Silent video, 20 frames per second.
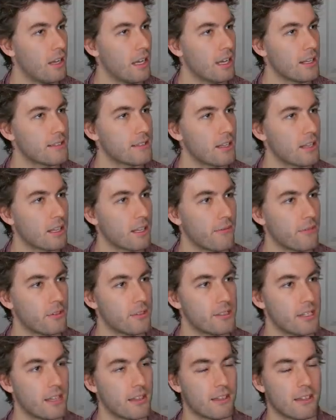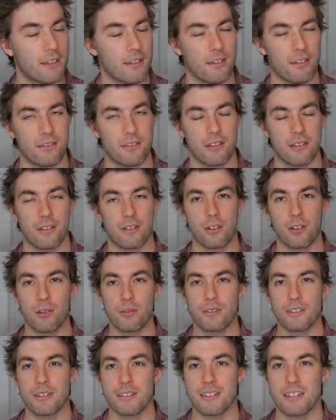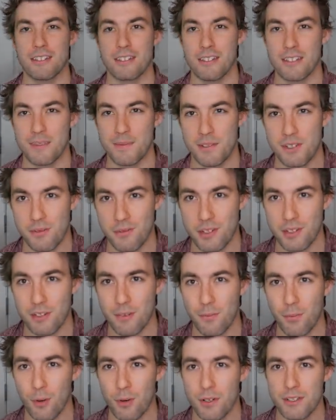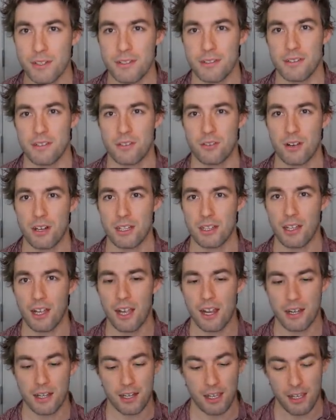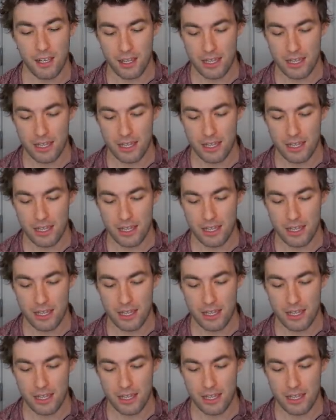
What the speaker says: It's like if you say that the closest distance between two points is a straight line